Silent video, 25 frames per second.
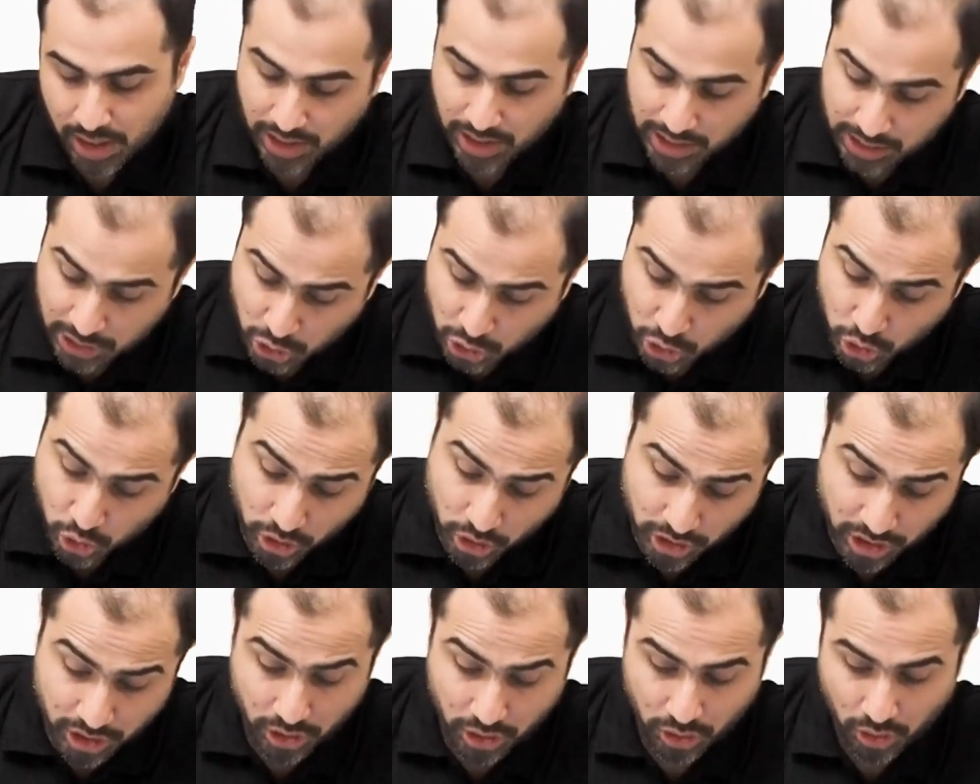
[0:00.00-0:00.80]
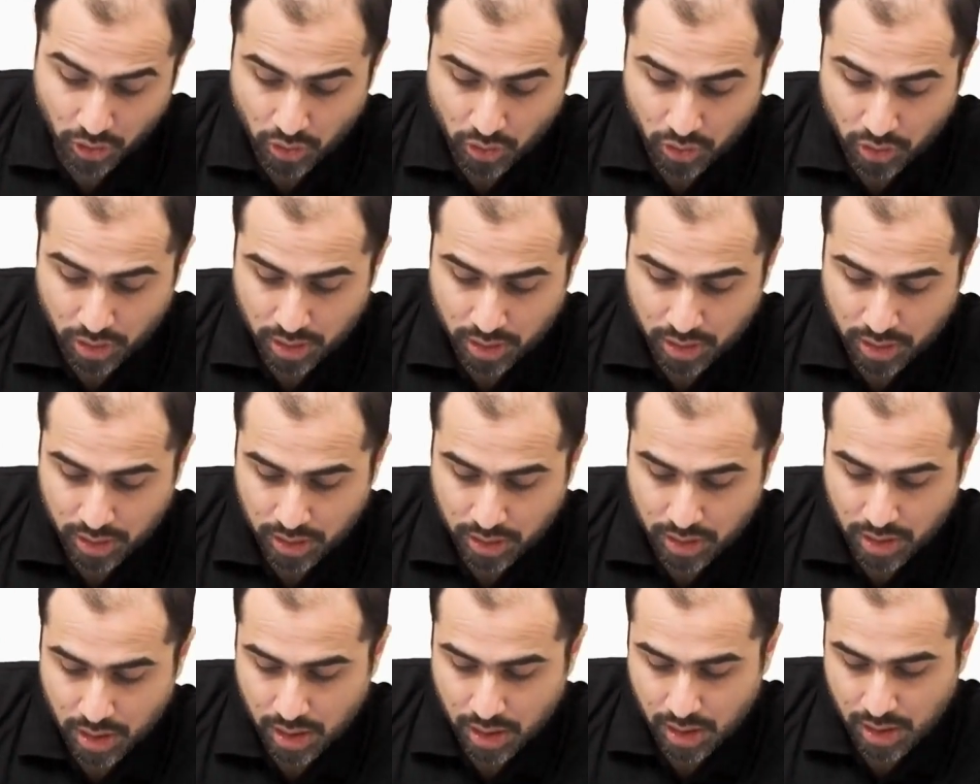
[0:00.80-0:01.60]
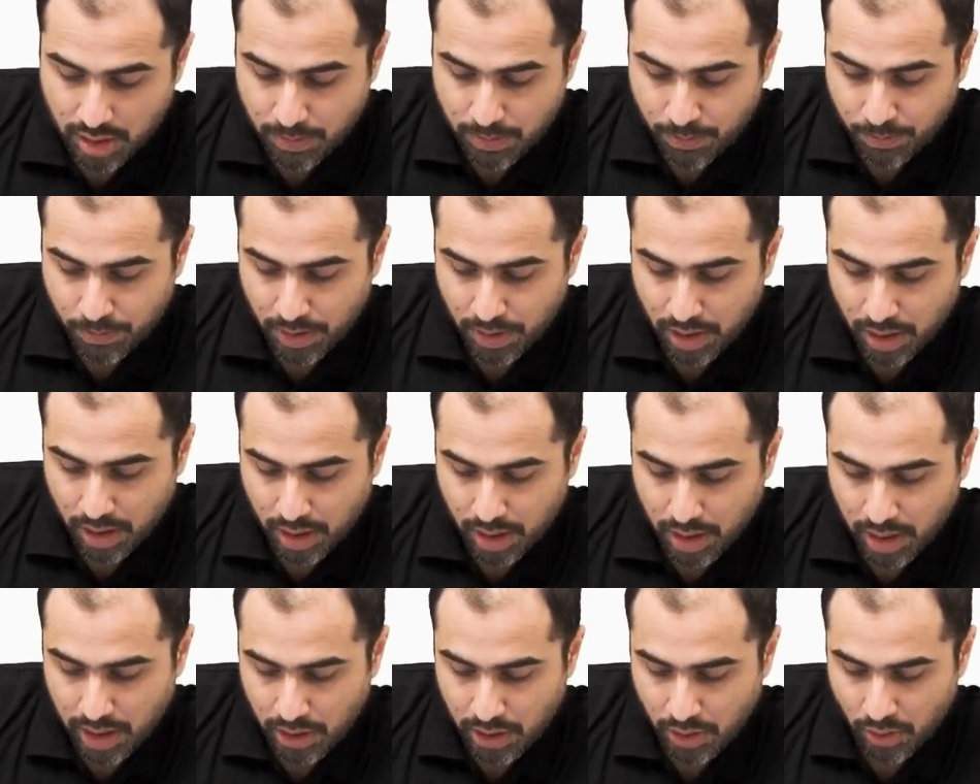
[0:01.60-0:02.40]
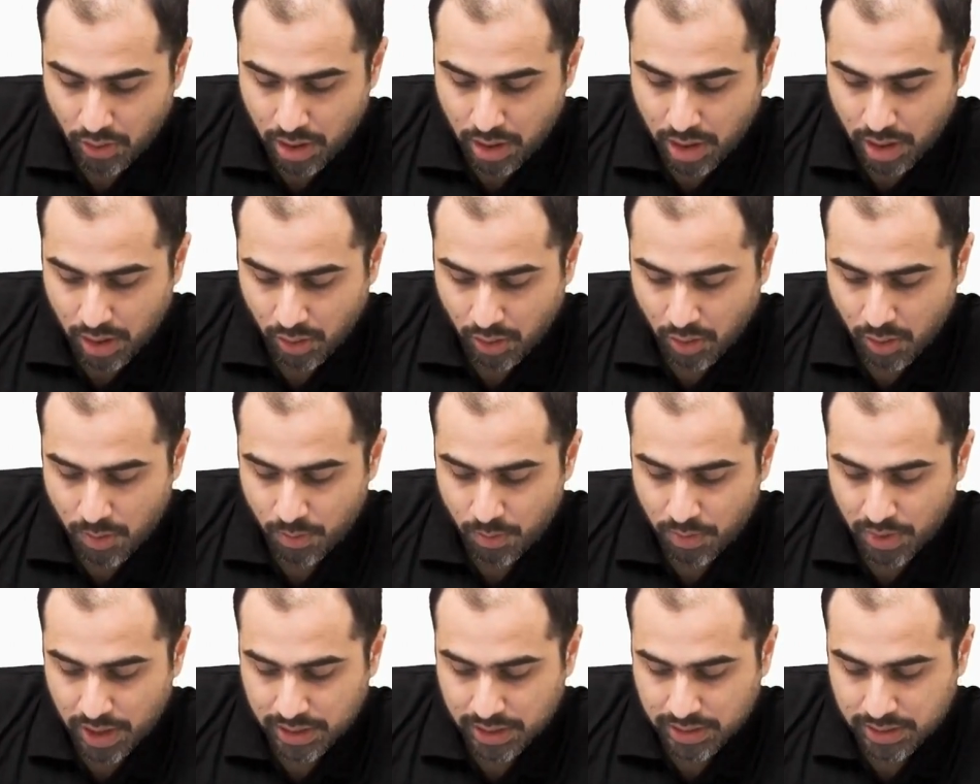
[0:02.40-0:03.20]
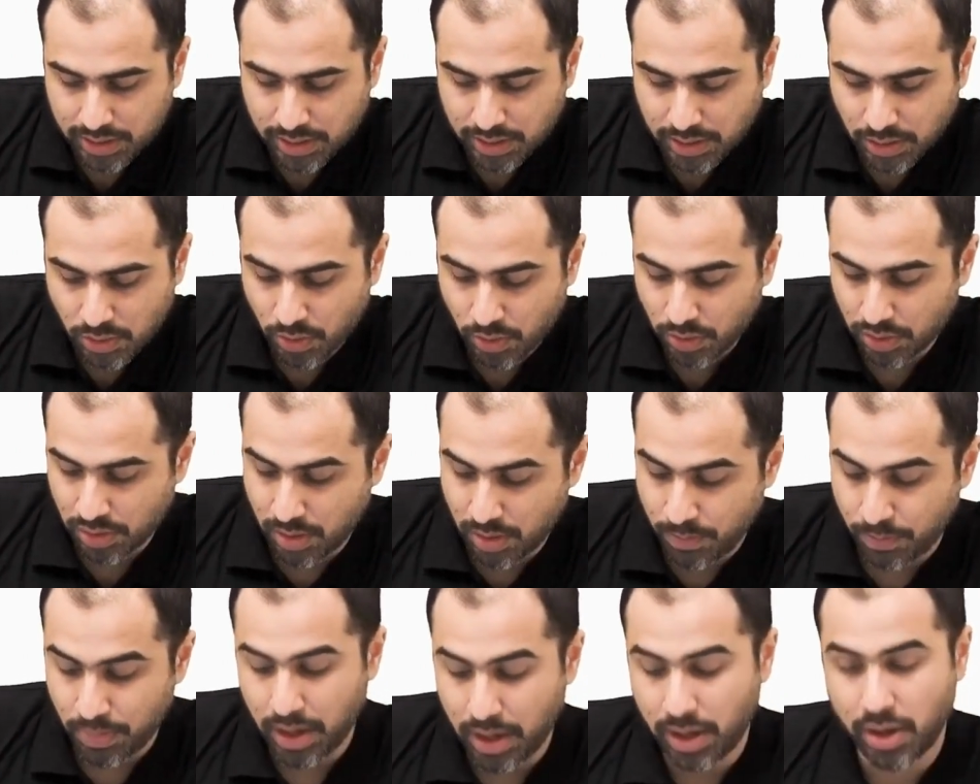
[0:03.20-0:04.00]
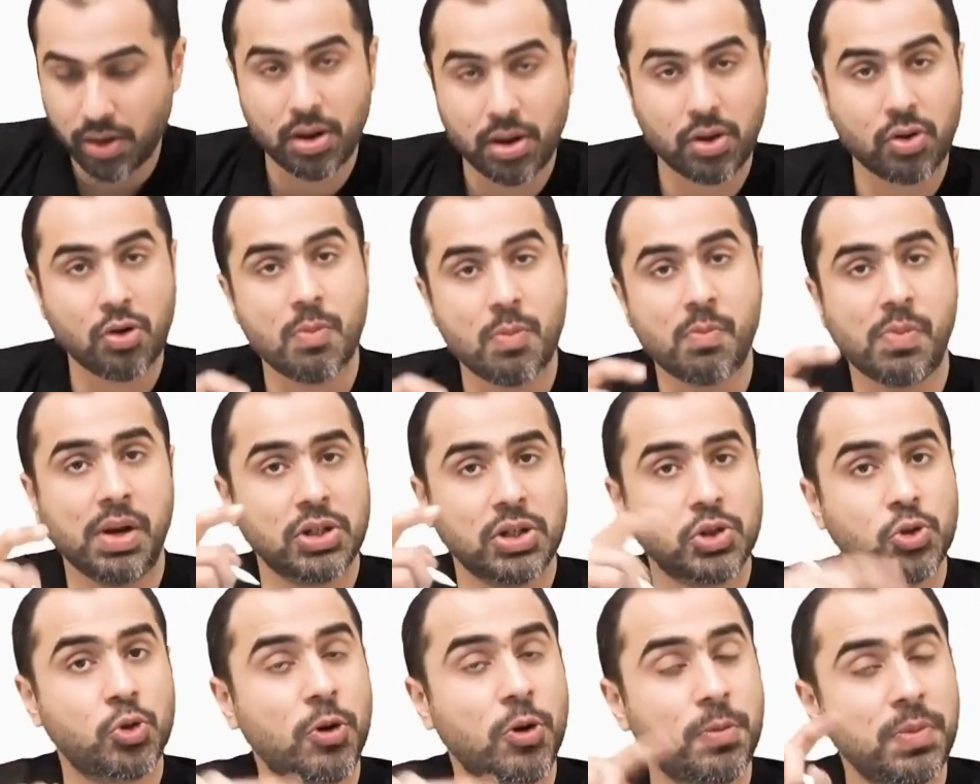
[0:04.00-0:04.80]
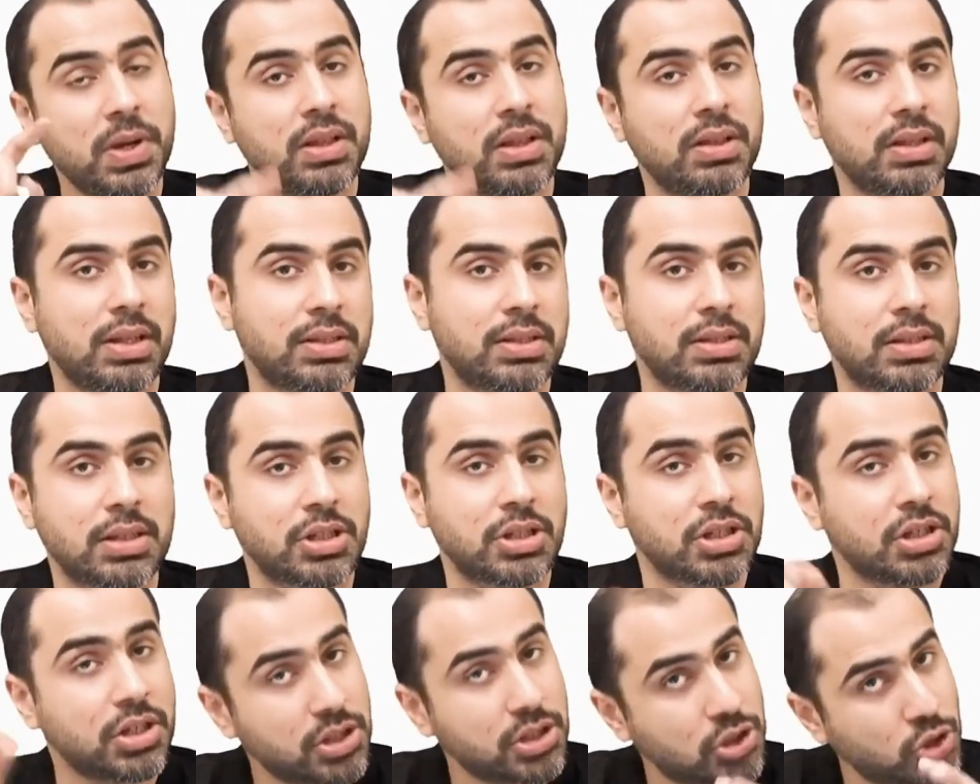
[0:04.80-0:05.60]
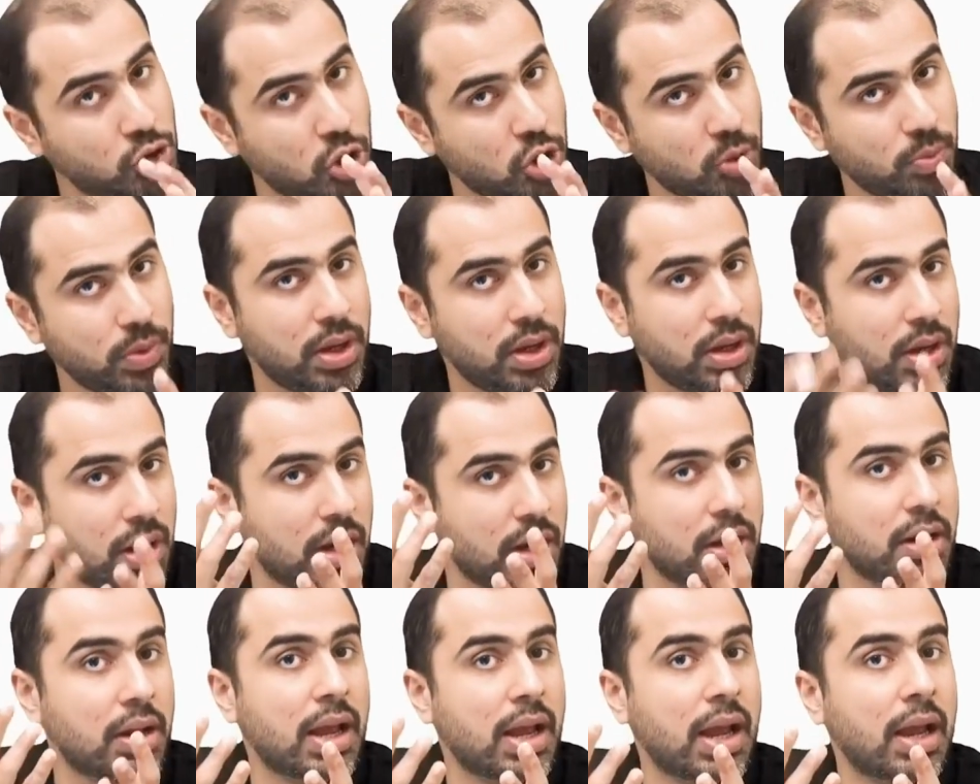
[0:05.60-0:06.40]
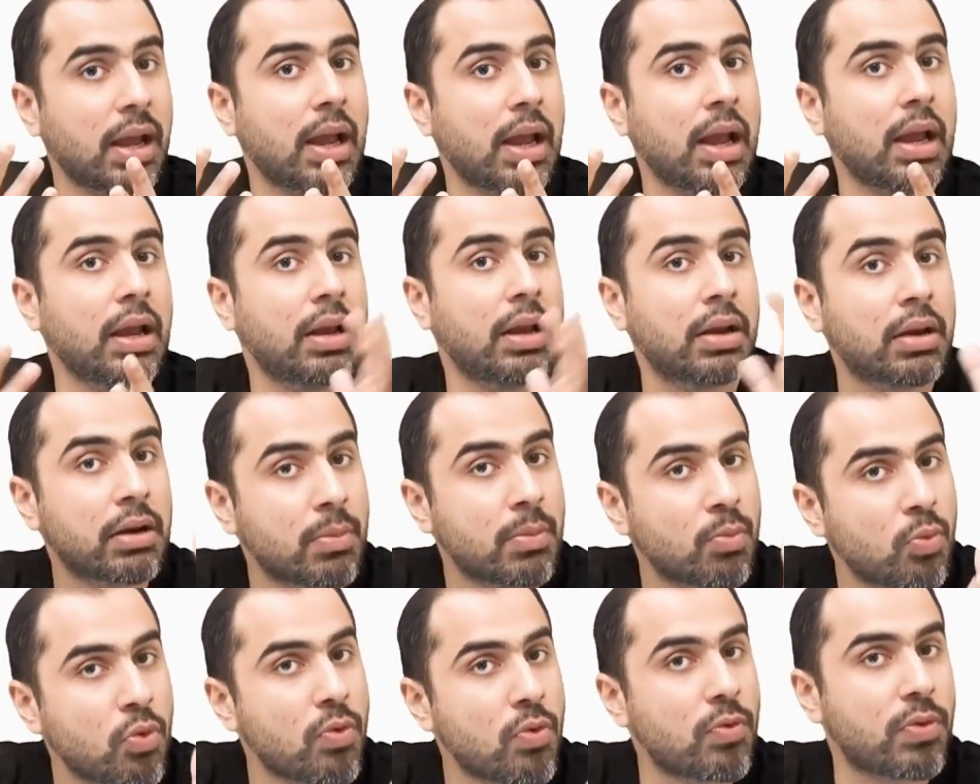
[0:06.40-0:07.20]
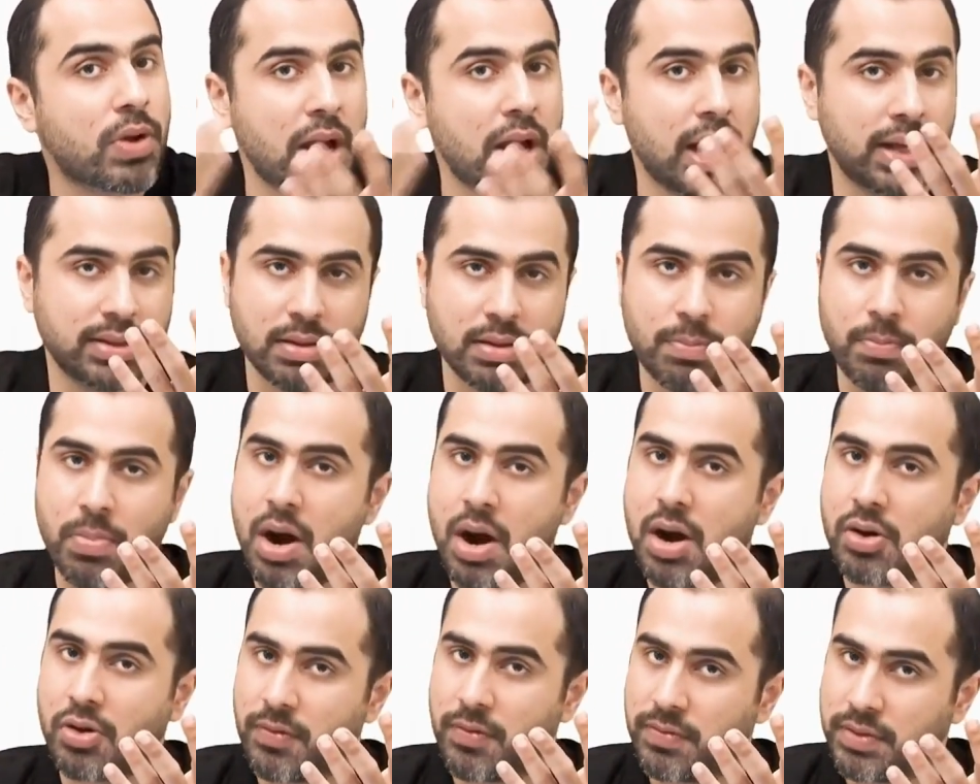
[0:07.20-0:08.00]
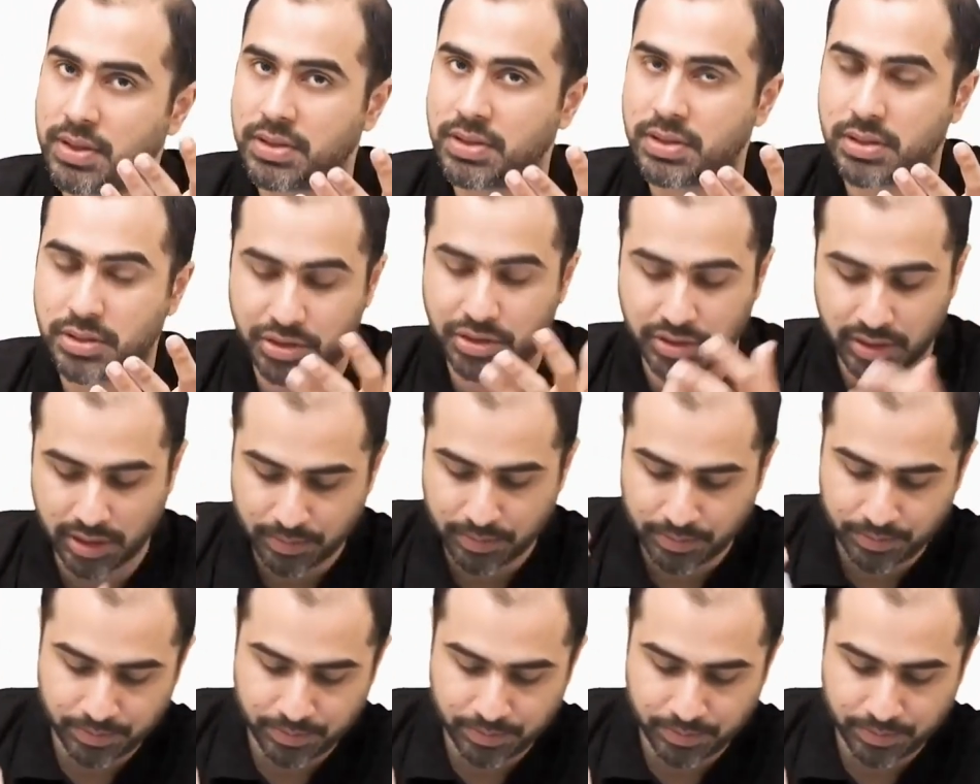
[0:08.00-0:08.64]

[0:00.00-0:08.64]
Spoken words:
It should include the nipple areolar complex. So nipple areolar complex should be in the incision. It should be removed as a part of the surgery.